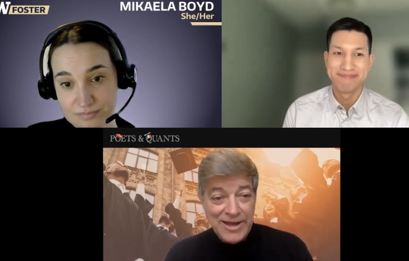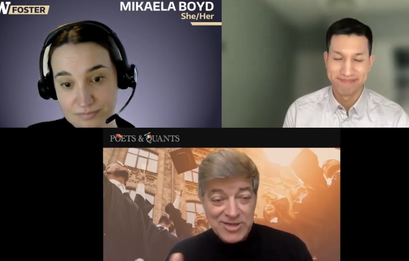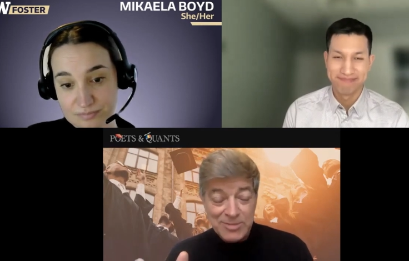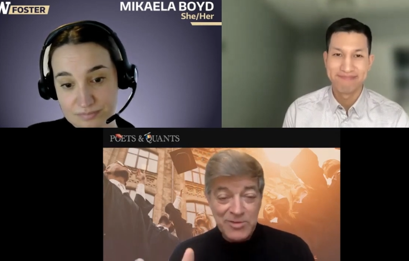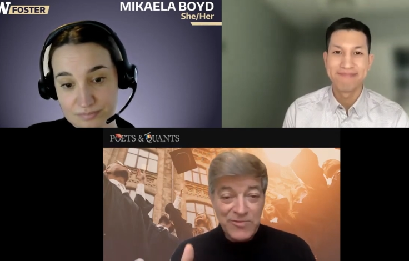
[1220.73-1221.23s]

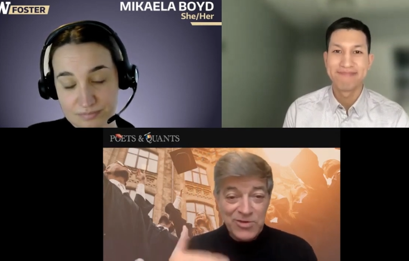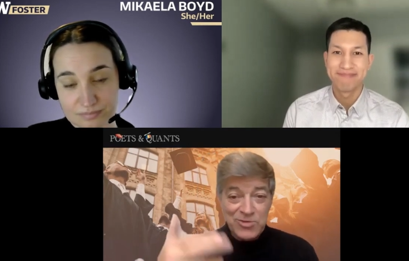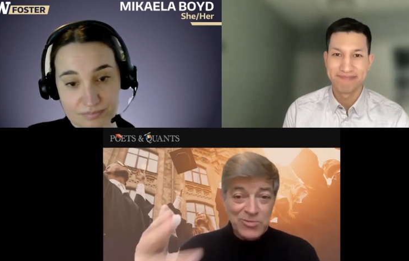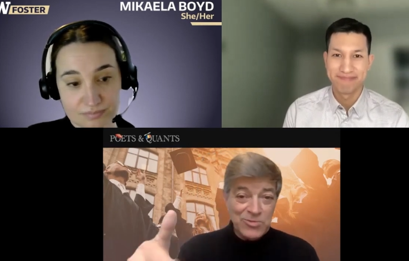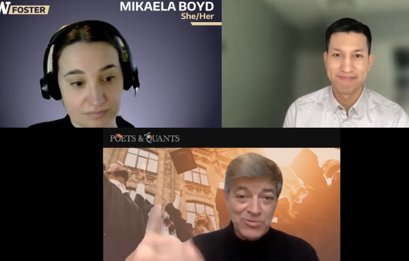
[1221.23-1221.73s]
Speaker 1: except a
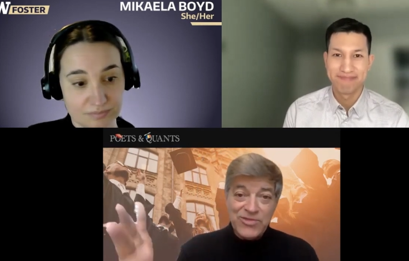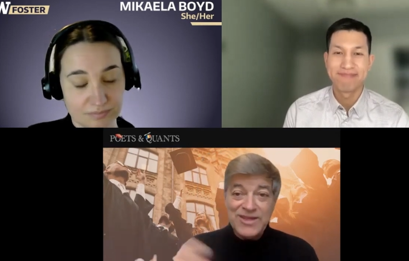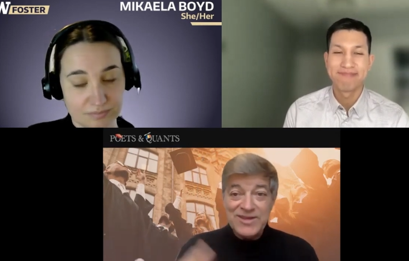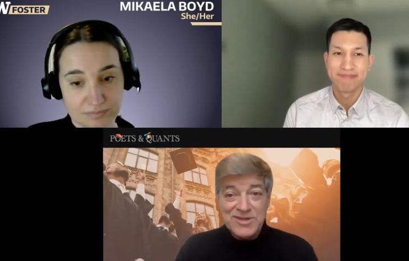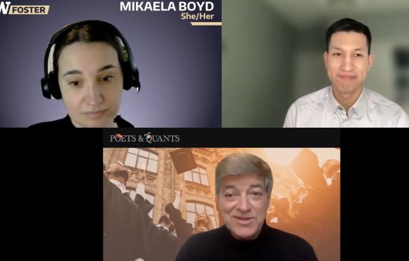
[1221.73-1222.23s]
few
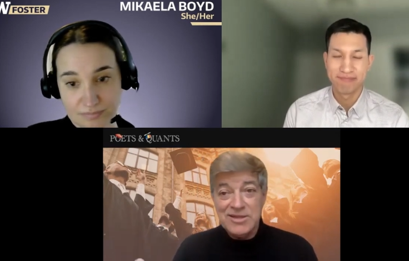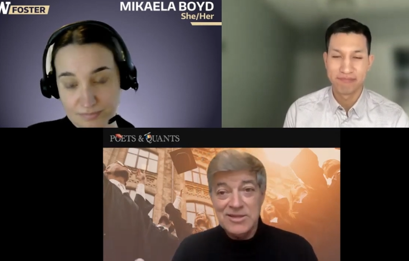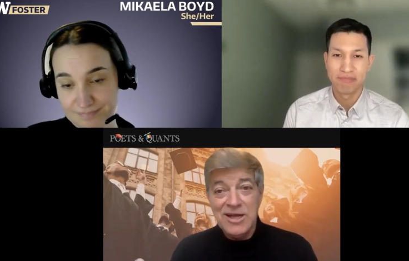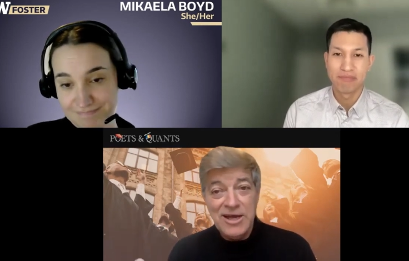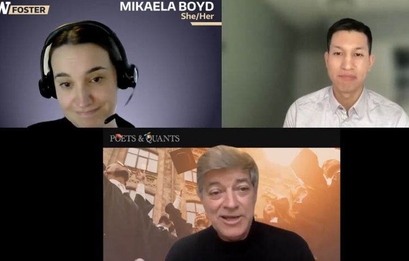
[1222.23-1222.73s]
things
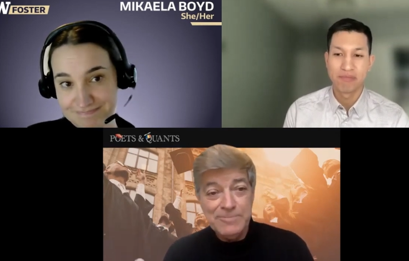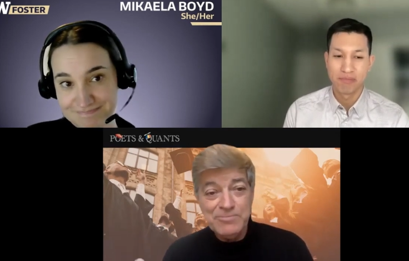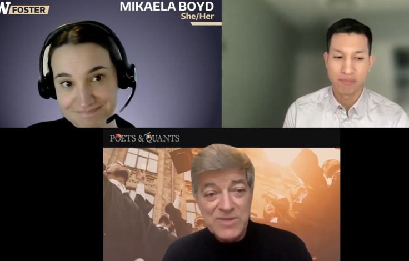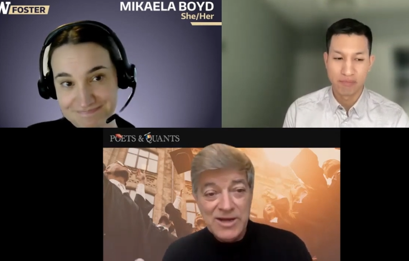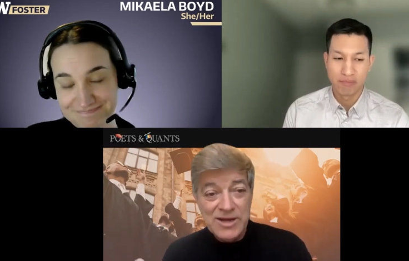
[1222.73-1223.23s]
online